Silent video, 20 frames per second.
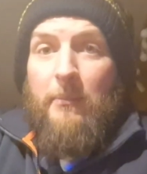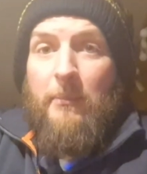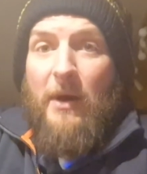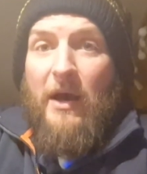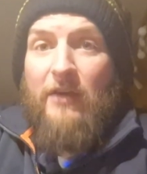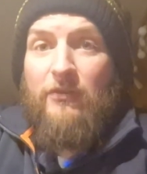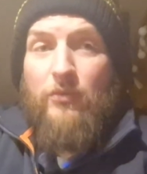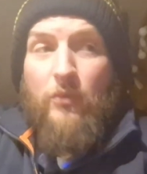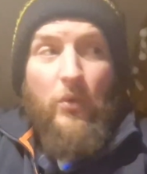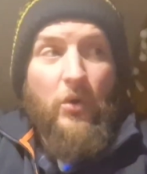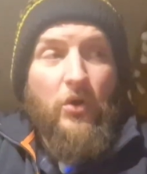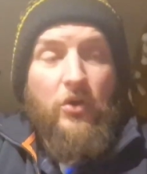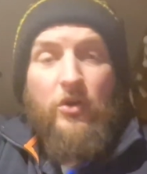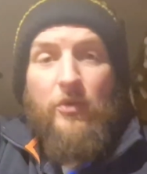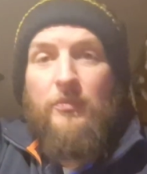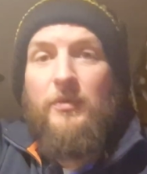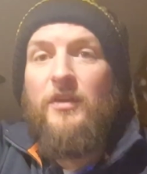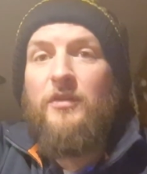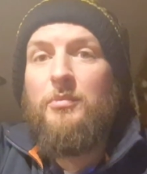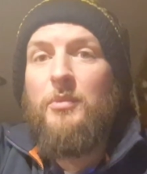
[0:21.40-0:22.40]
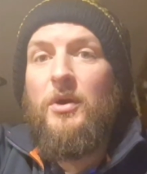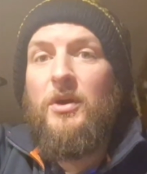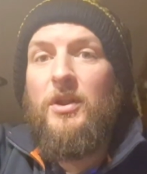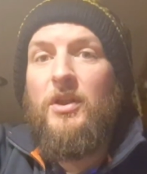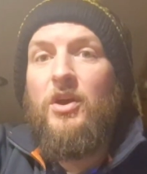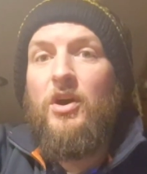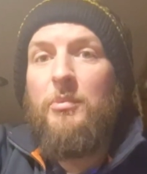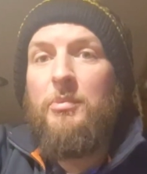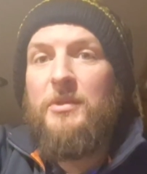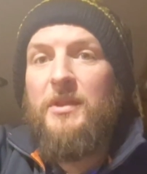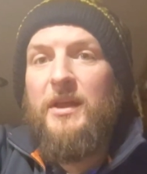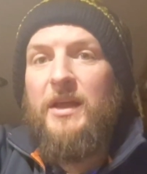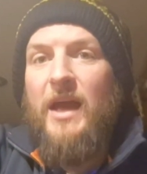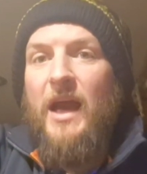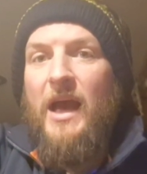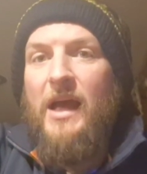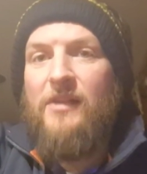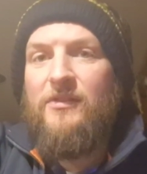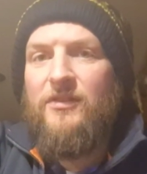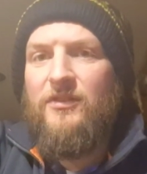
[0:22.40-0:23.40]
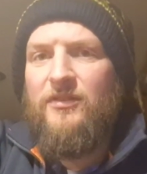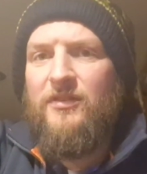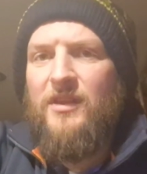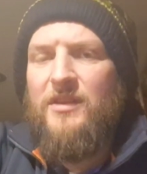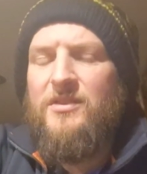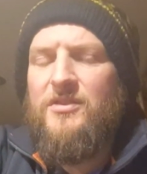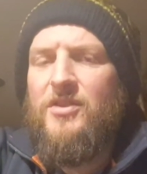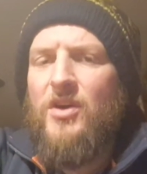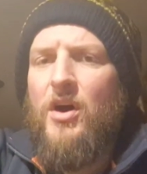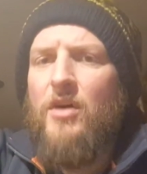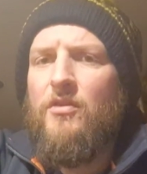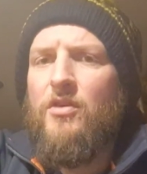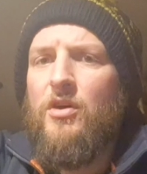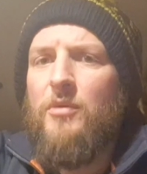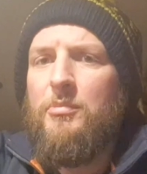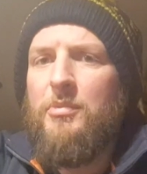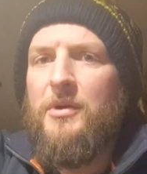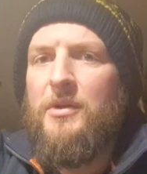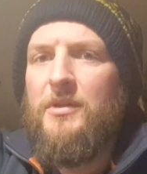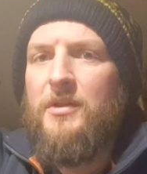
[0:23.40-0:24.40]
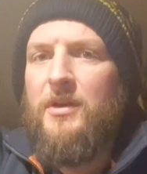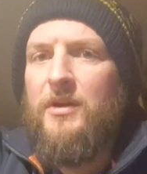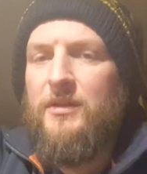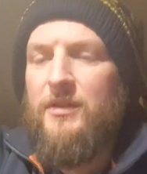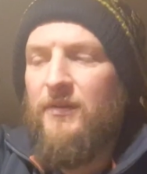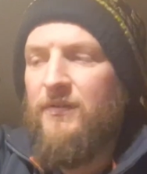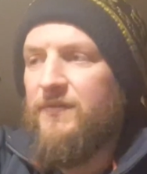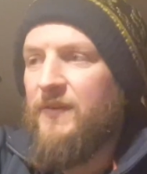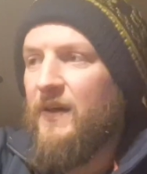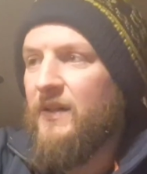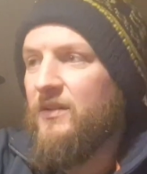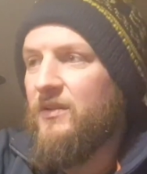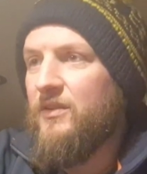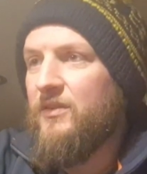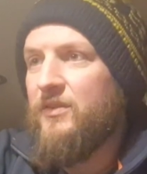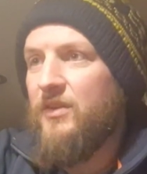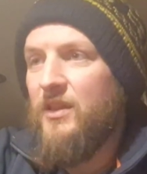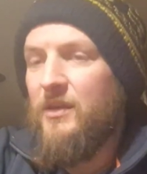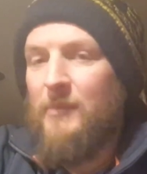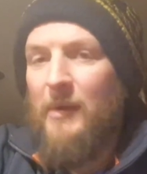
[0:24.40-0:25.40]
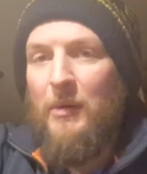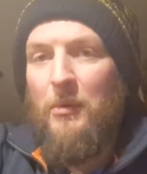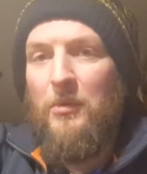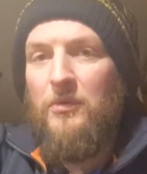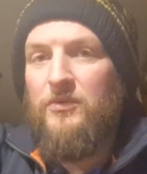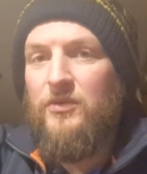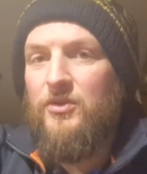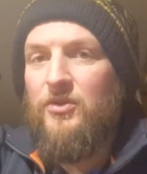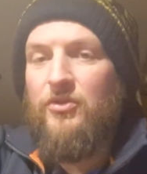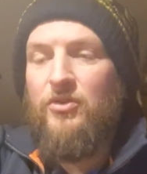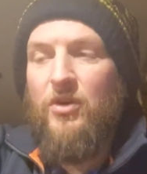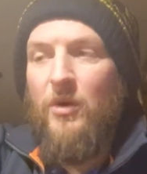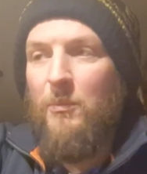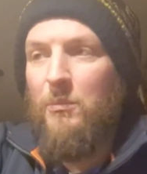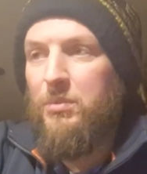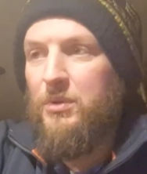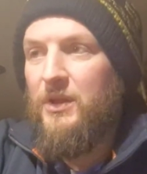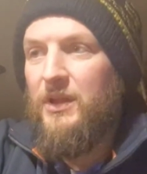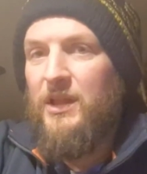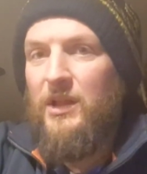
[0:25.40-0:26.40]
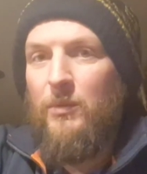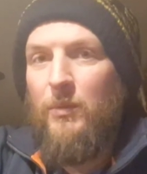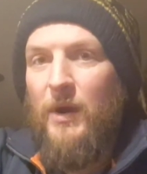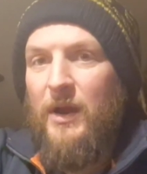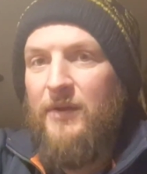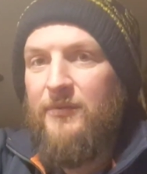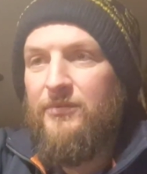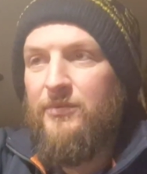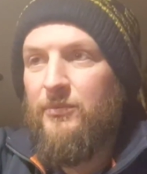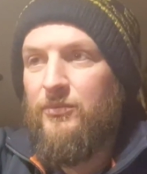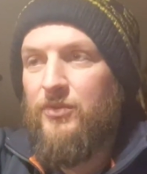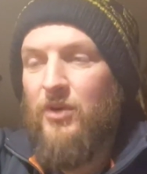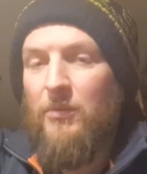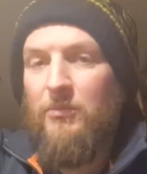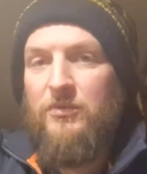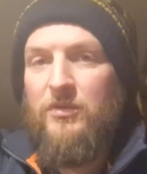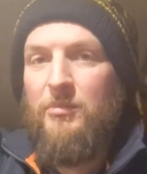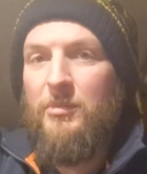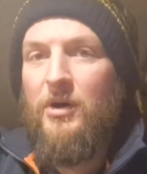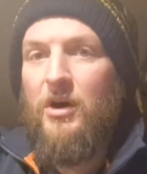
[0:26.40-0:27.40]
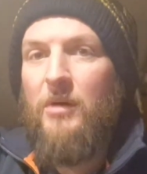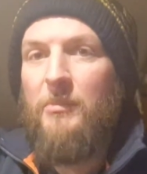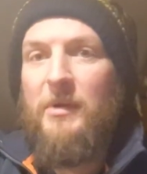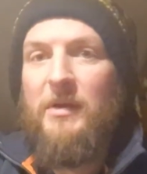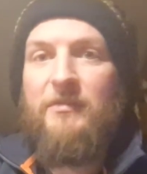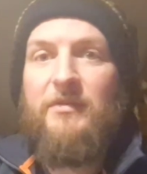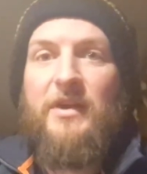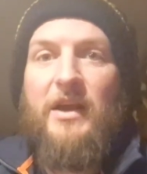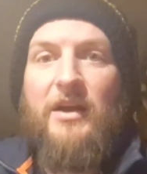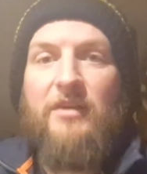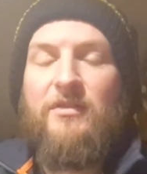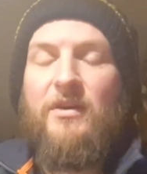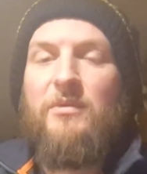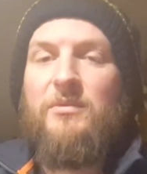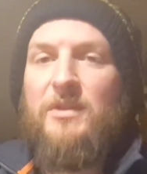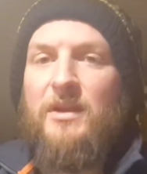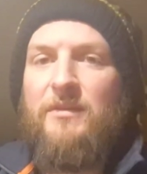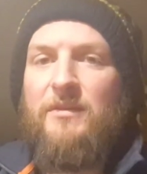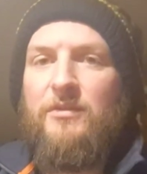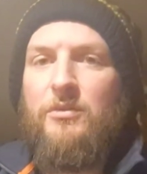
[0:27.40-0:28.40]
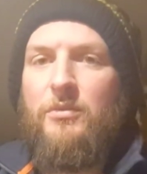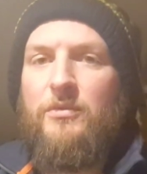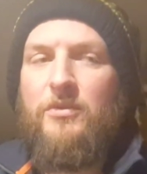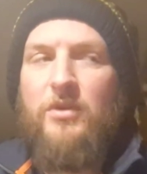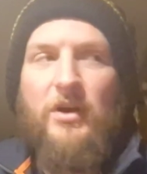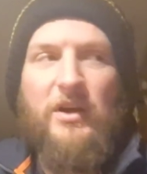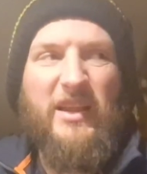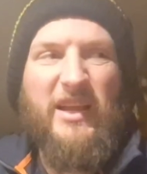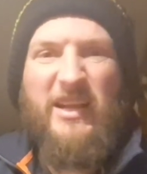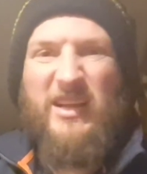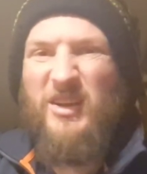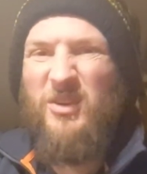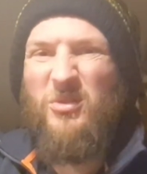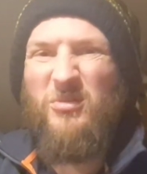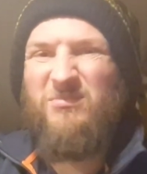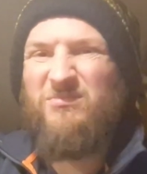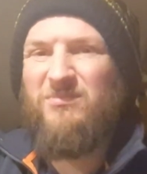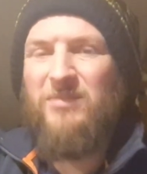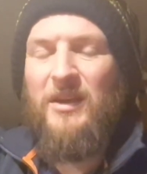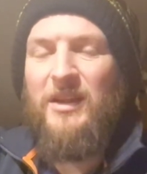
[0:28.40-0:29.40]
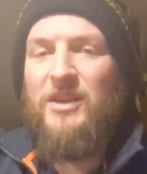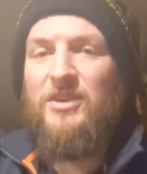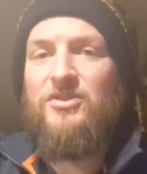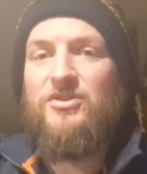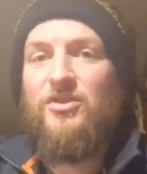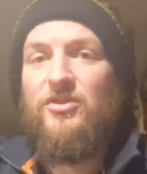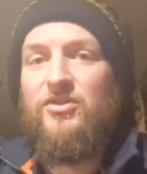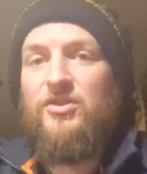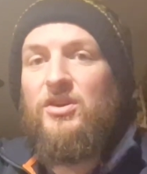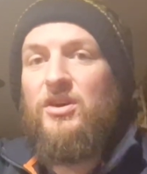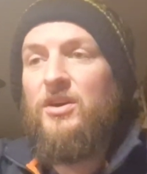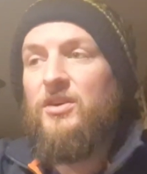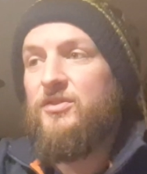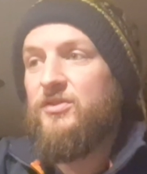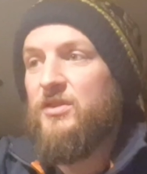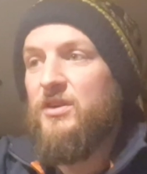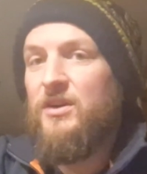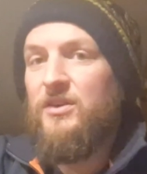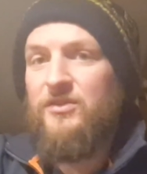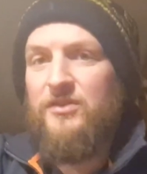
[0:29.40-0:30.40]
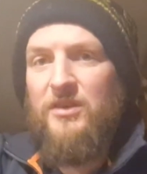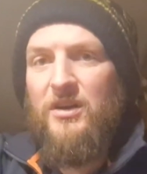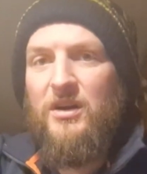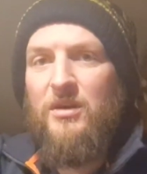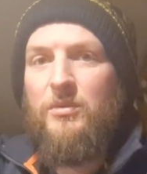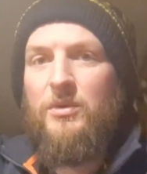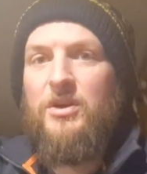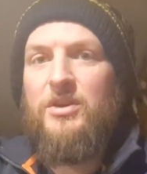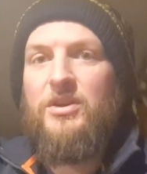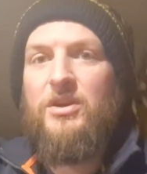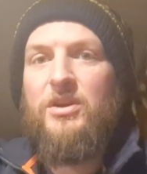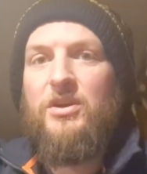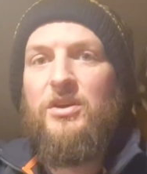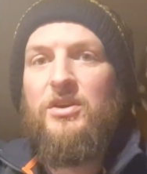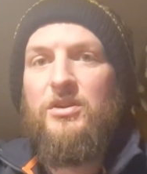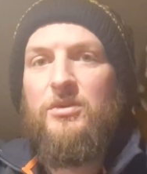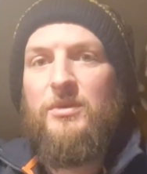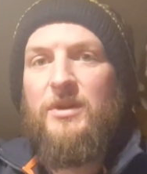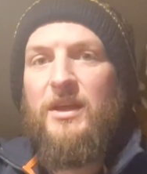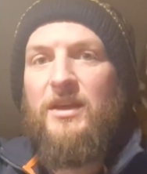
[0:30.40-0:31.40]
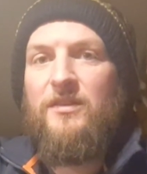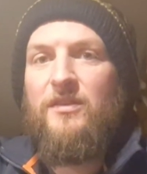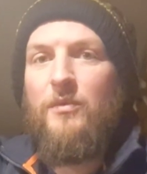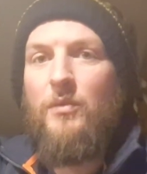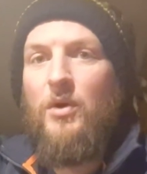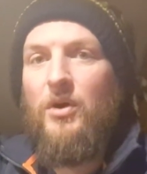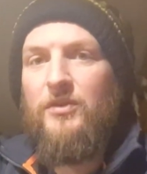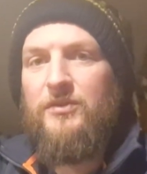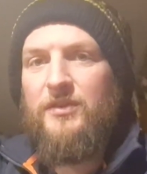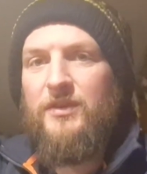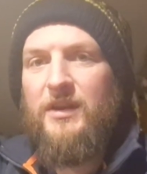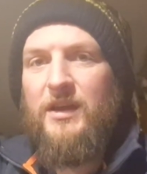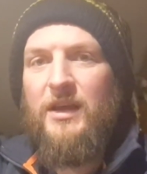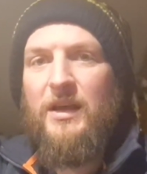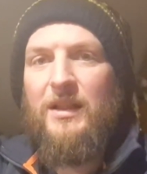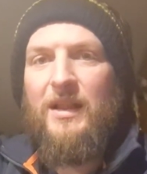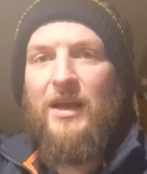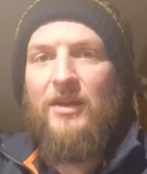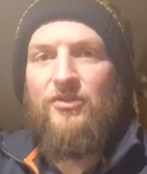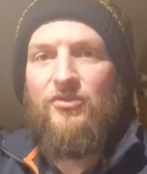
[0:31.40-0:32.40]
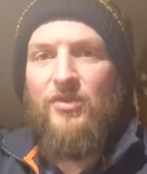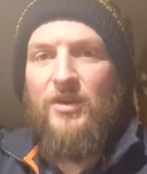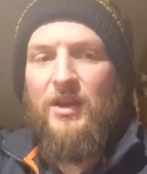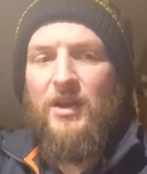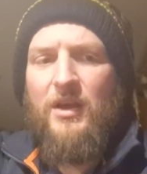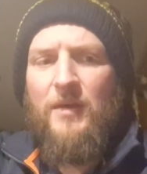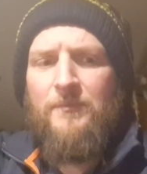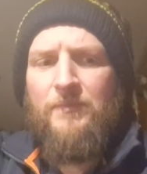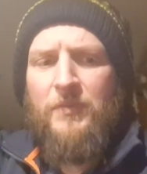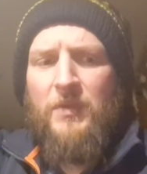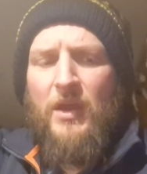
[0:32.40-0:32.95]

But as we woke up this morning, opened the curtains and slid the door open, the fells and the mountains are just completely white from top to bottom. Even at ground level, we've got like an inch of snow, so we're going to go do an easy walk today, Latrigg.